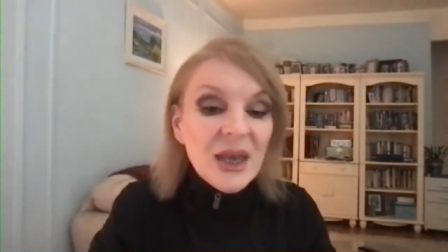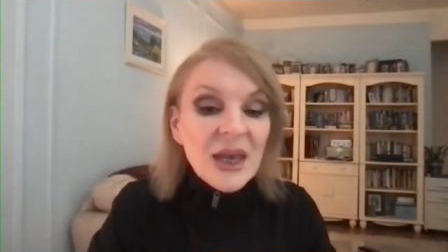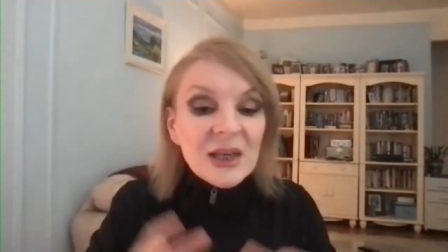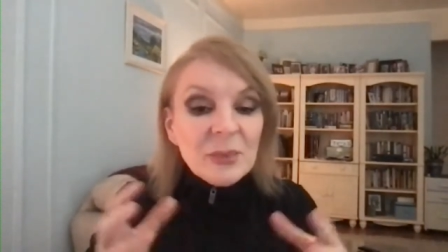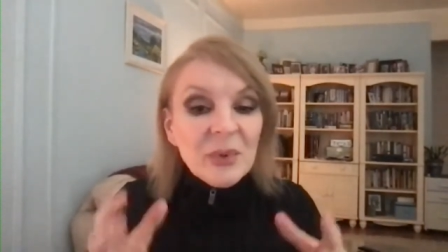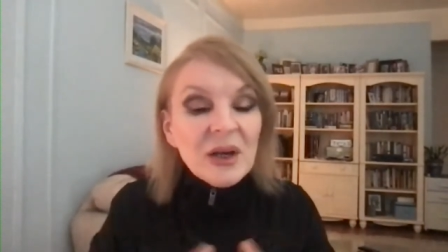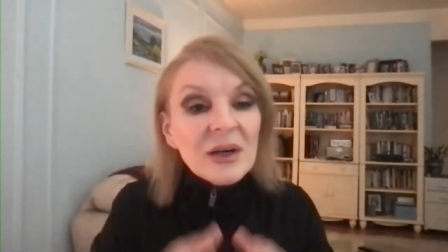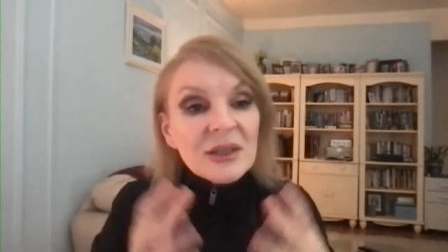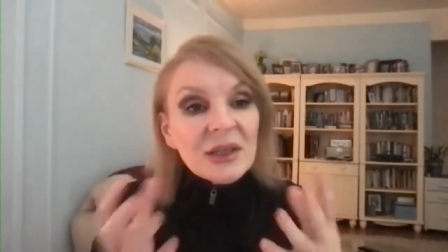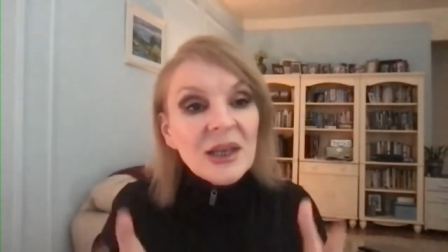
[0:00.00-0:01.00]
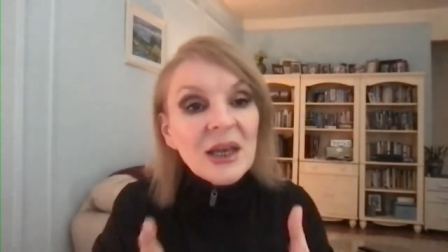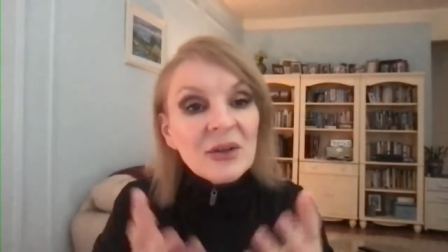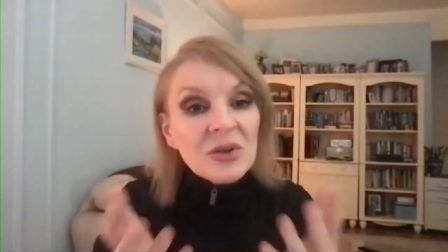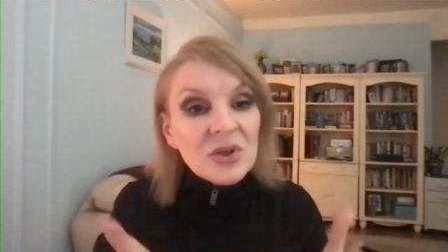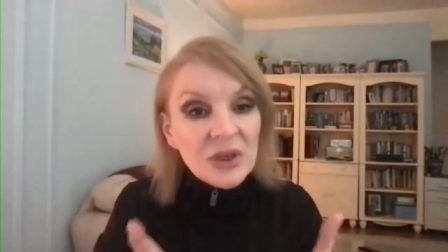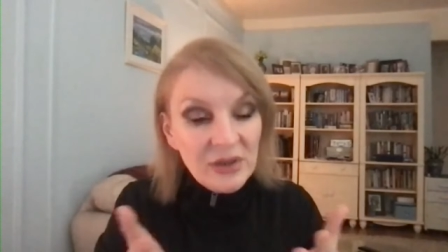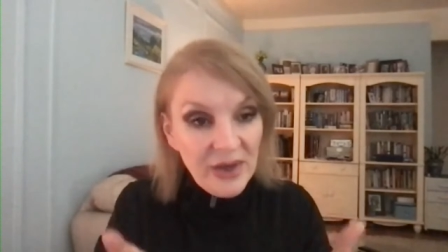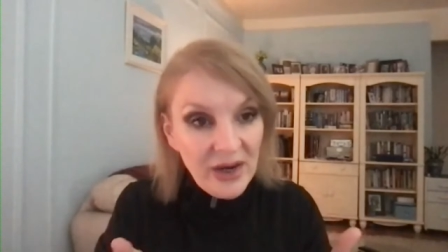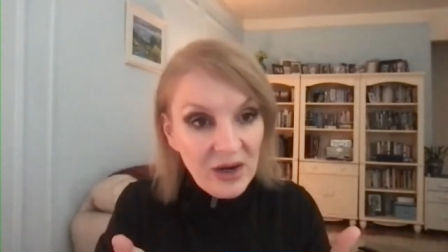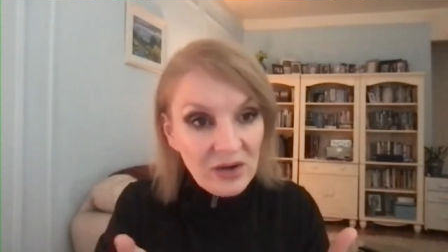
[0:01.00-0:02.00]
is because the energy
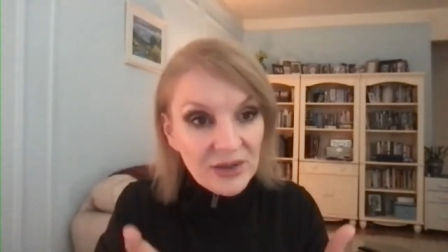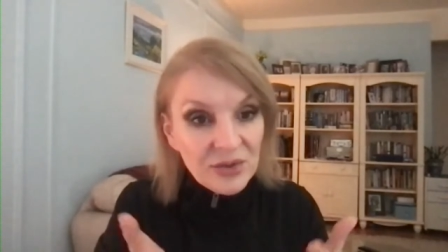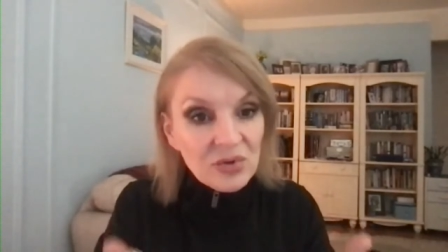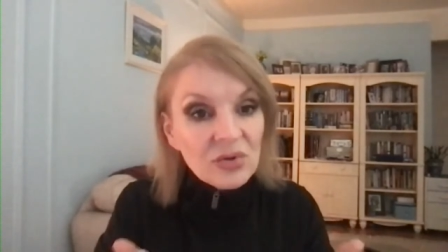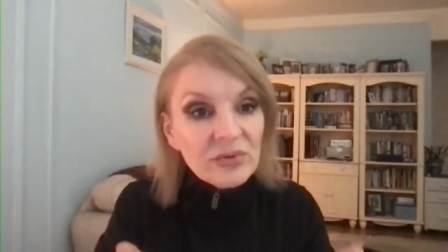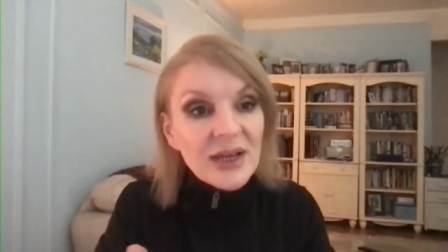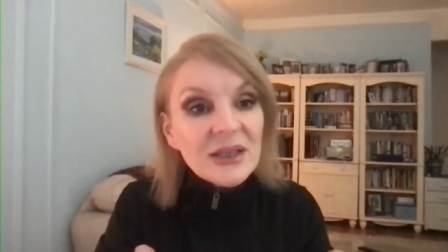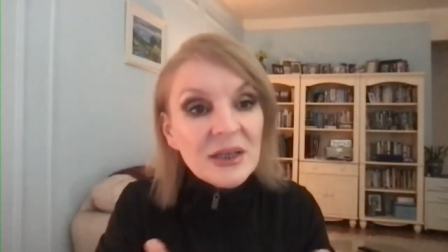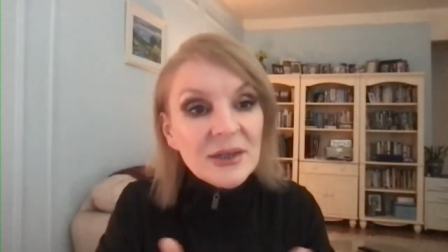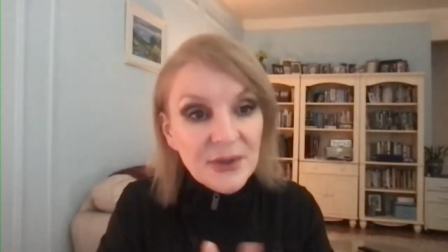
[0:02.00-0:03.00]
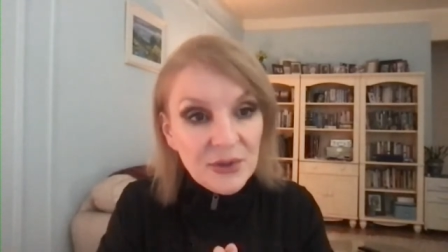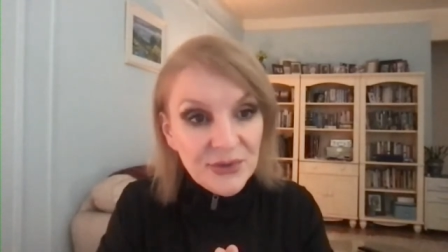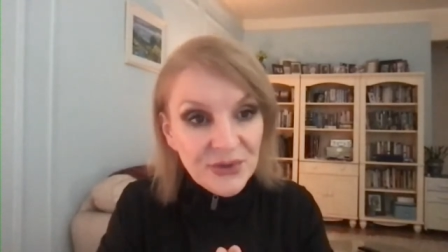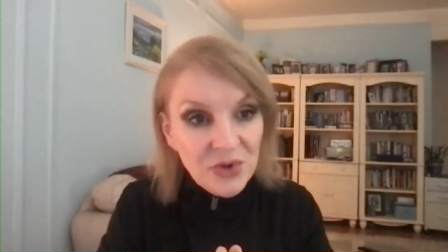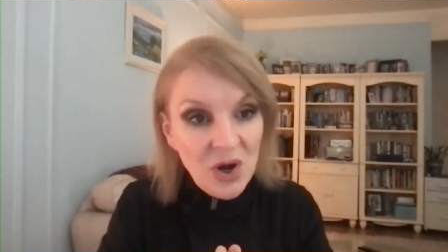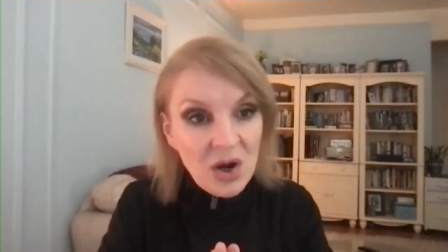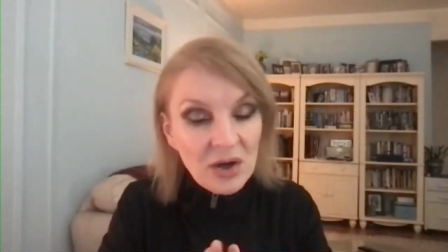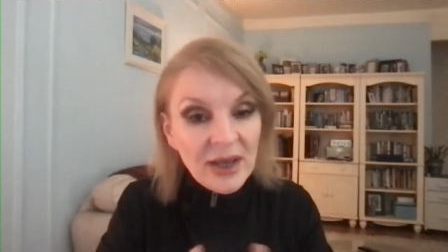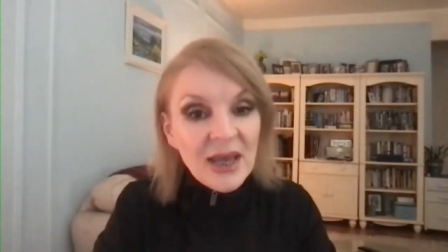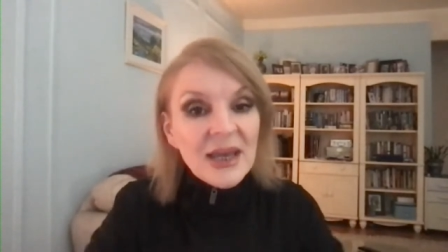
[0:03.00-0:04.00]
there is already so strong
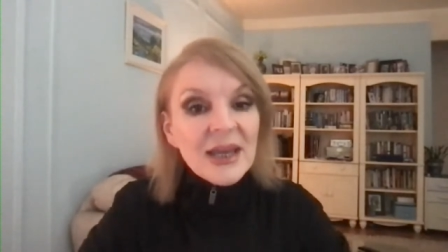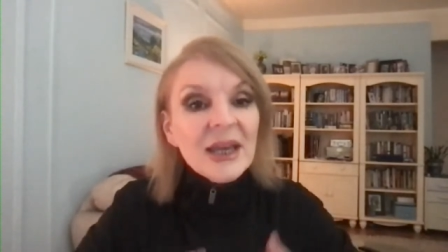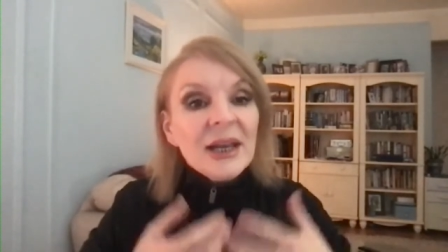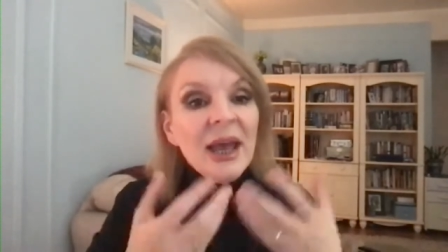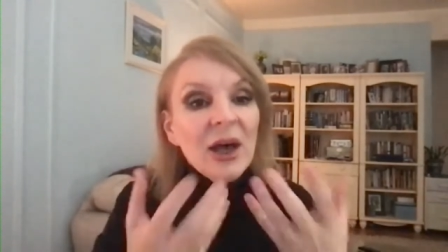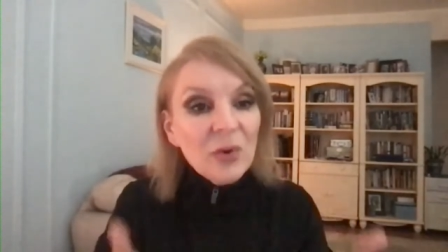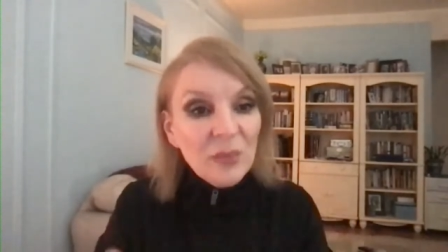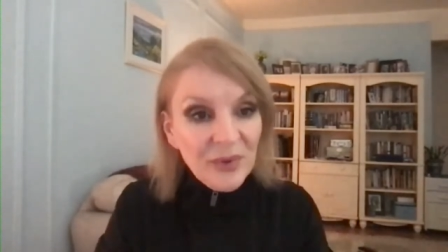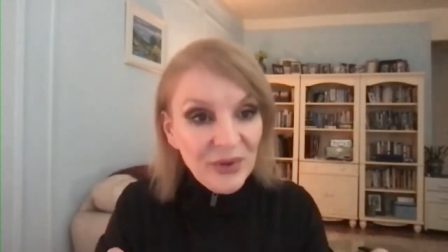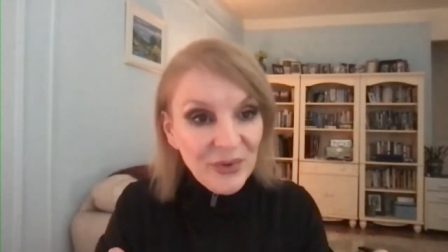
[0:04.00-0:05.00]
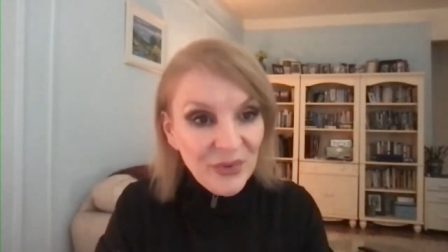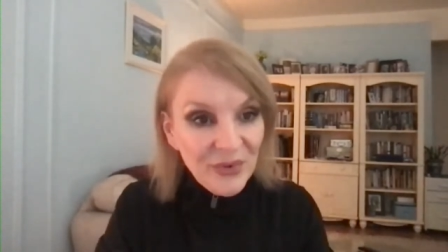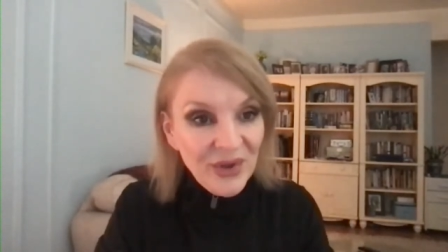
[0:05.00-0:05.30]
it can help you